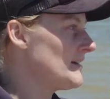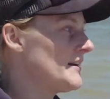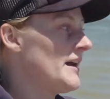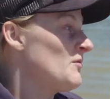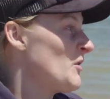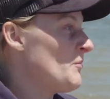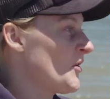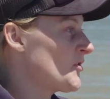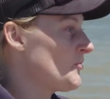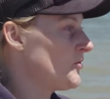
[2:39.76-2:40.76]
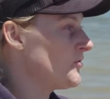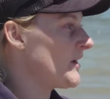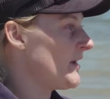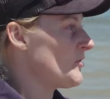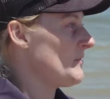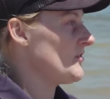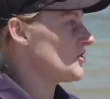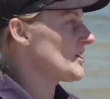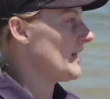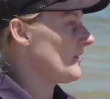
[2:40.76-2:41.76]
and where possible, keep them in the
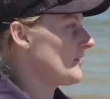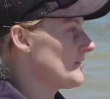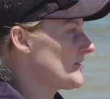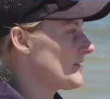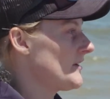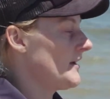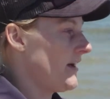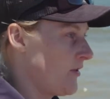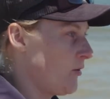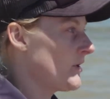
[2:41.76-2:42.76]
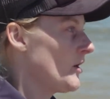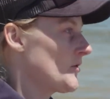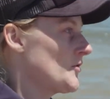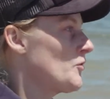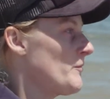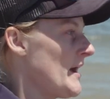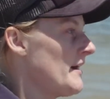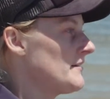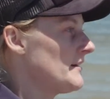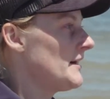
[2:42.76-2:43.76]
shallows and they'll be able to swim out
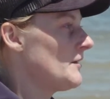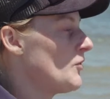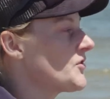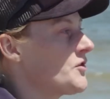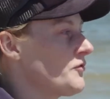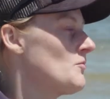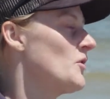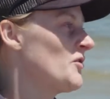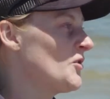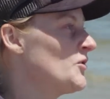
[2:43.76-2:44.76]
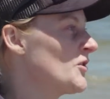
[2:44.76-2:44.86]
once you've removed the hook.